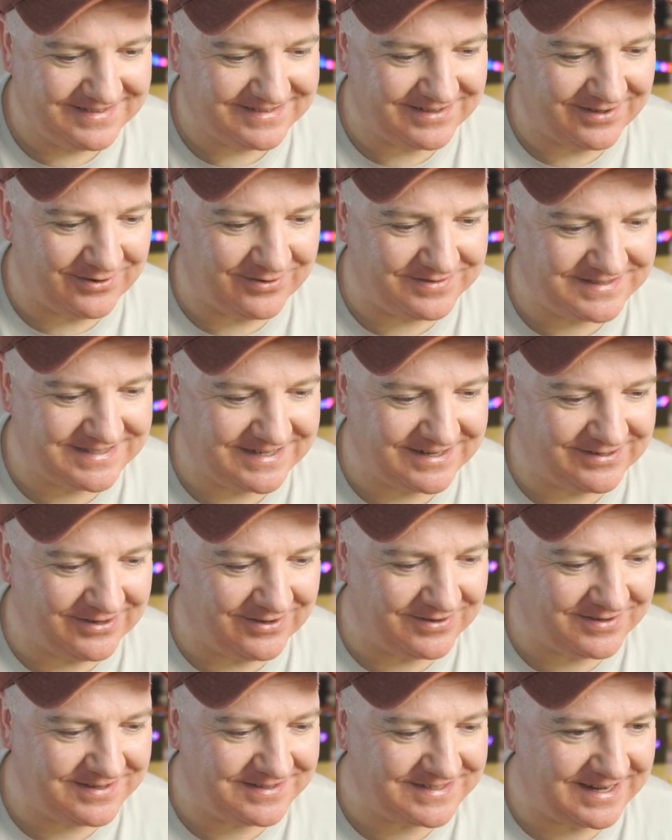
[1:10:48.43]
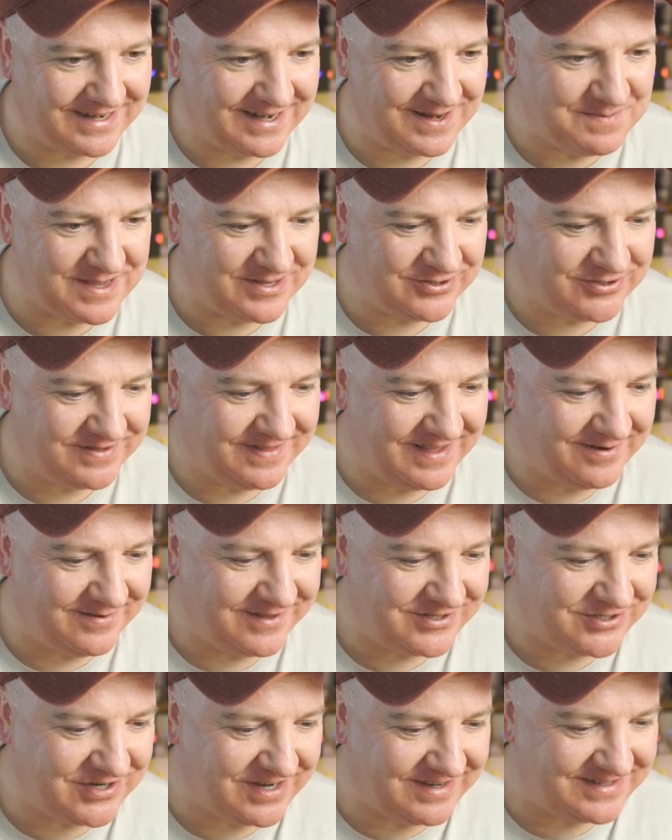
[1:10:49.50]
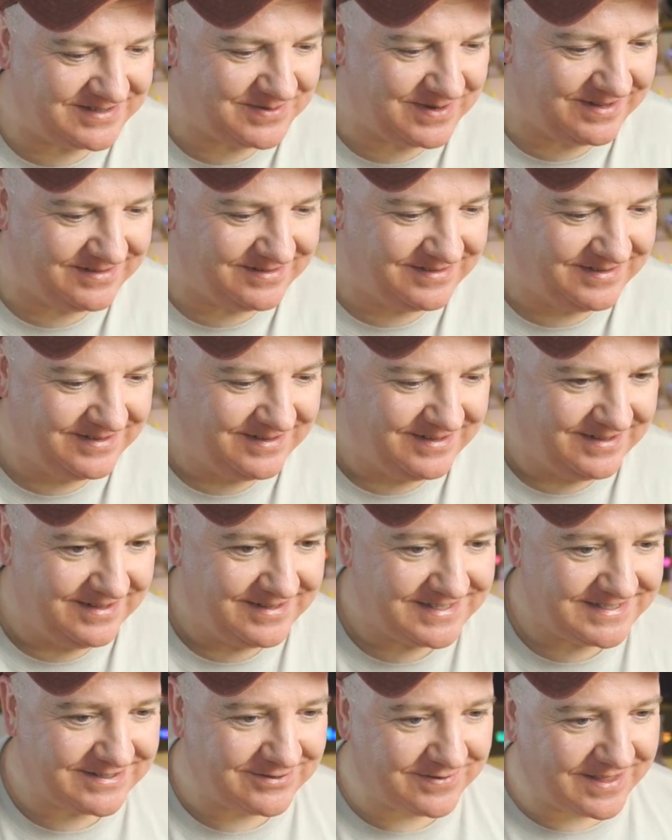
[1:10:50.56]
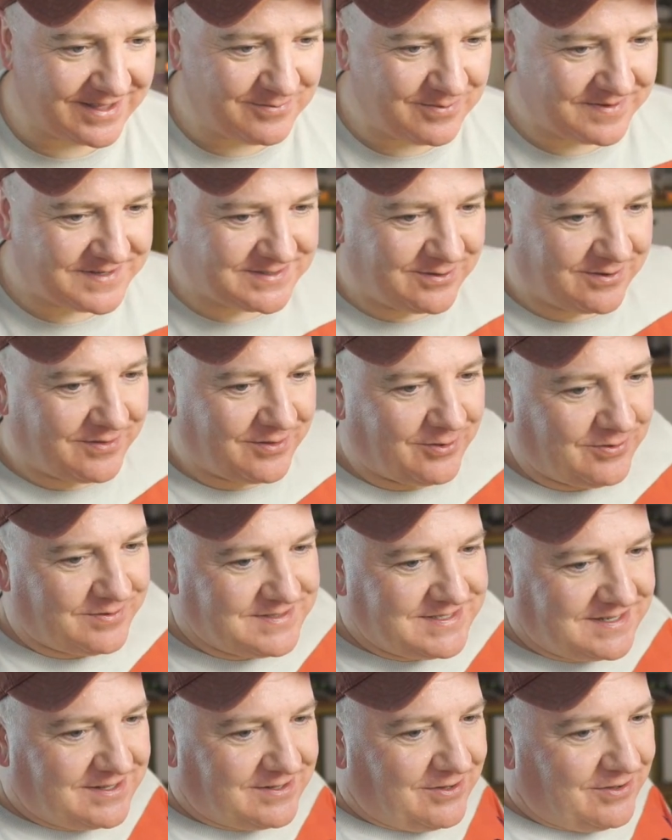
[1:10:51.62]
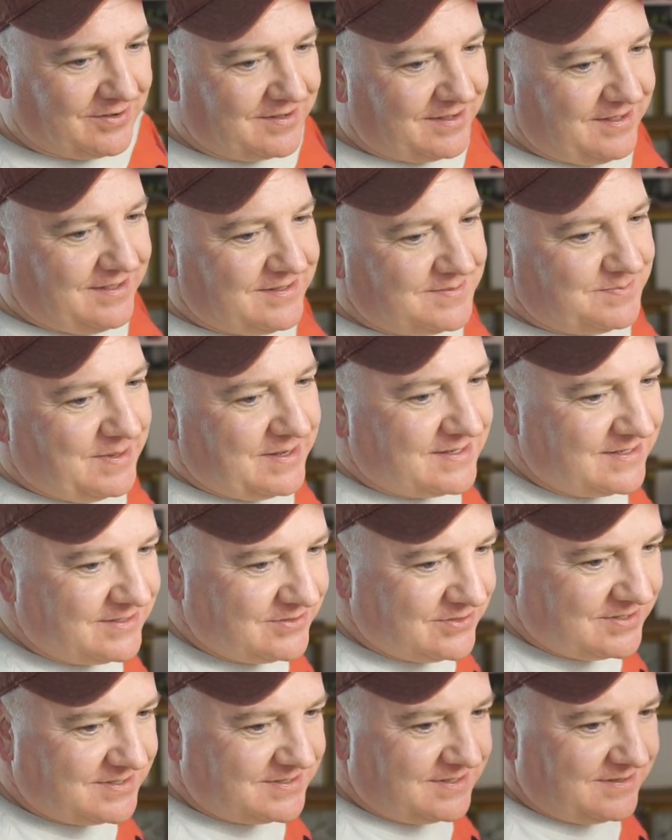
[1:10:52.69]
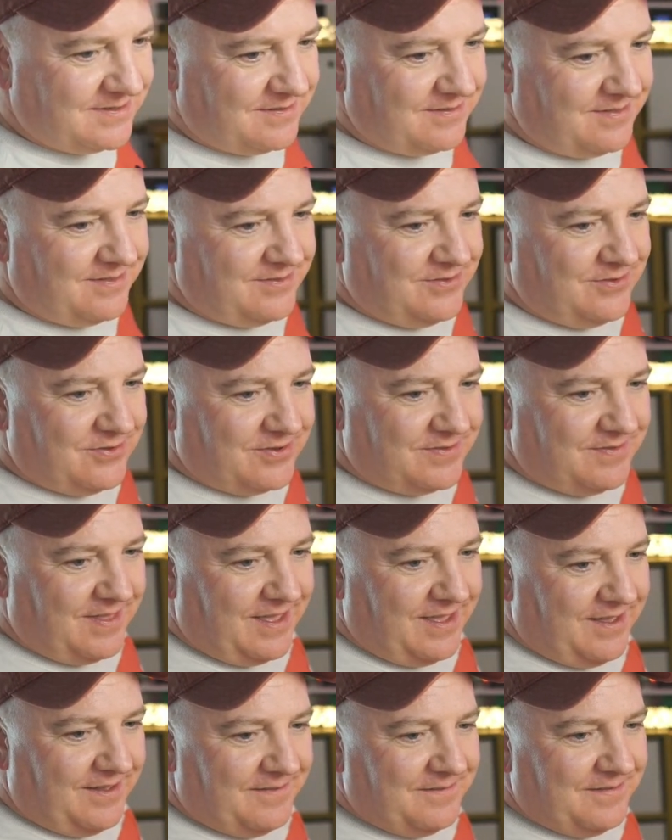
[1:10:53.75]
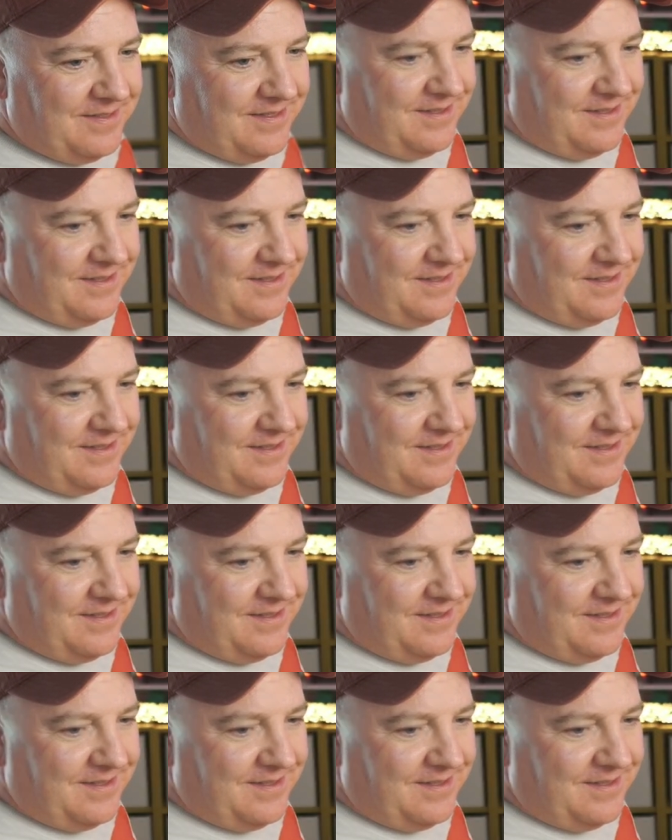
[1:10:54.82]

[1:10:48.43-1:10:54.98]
the haunted clock getting a mention there in the chat as well still there we've still got the haunted clock it's basically just just there